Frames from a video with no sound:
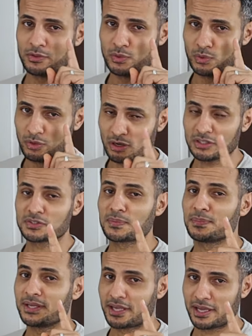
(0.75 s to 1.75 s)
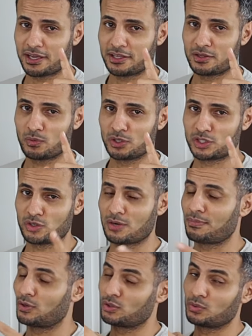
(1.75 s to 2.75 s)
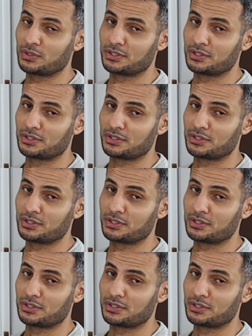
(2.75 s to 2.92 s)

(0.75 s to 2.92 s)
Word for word: do not replicate what you're about to